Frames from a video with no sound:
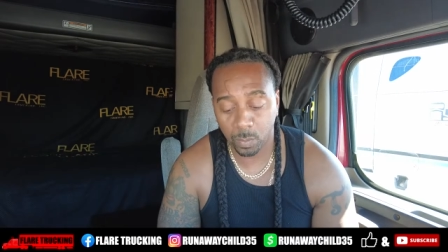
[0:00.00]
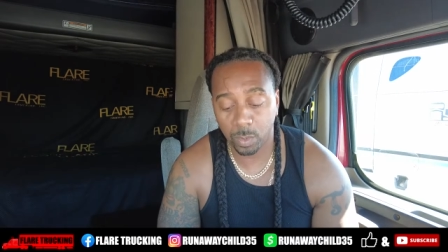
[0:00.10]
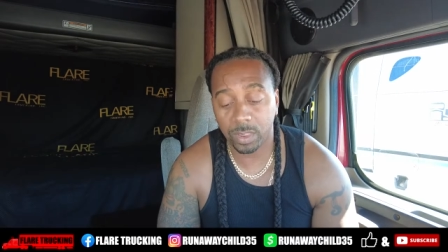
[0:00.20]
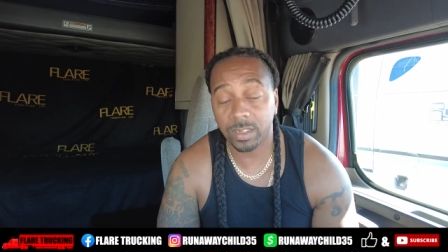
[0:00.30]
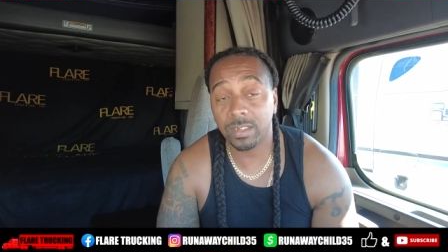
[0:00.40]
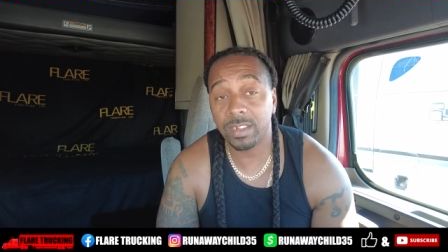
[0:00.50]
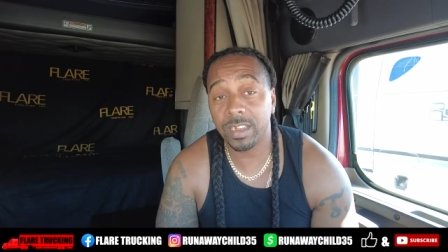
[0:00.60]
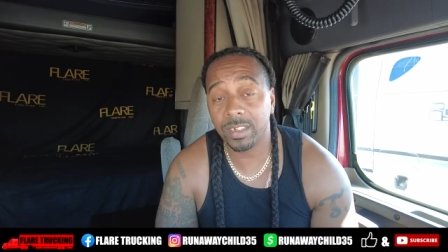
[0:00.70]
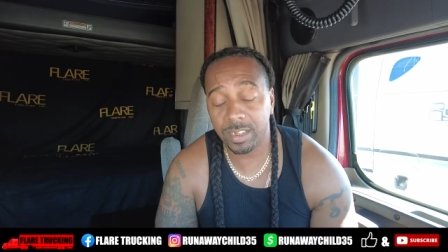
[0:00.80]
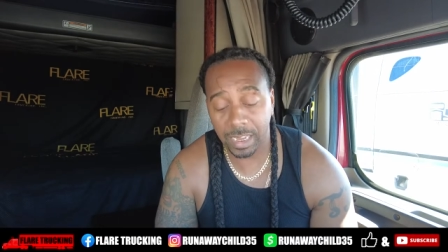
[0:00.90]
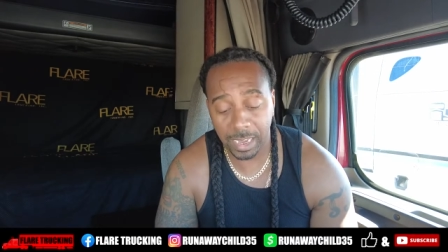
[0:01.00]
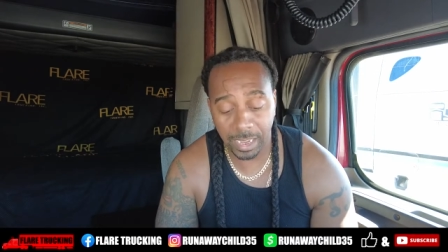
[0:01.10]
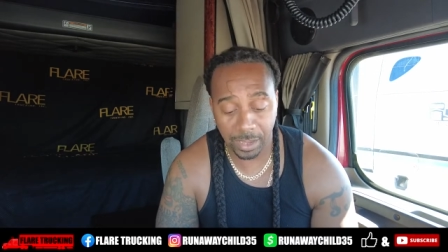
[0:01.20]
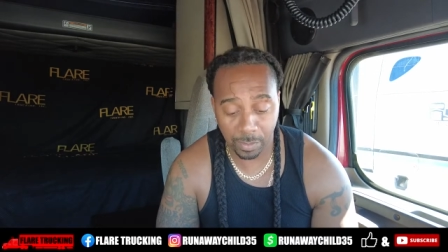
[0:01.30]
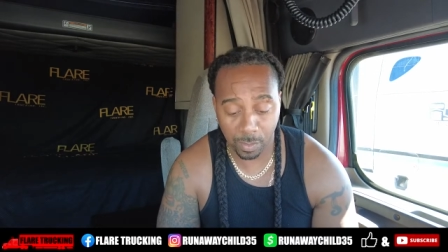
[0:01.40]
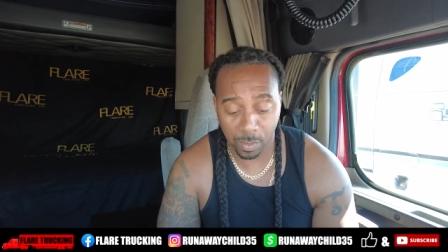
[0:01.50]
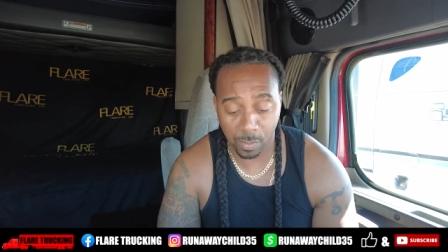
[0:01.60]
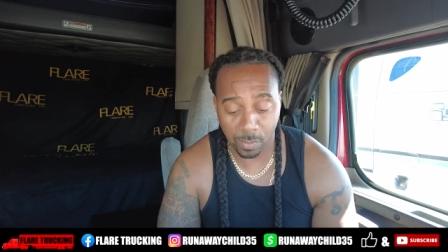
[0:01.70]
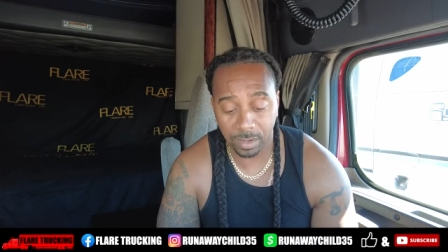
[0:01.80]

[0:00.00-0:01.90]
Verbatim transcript: with a 16 year old.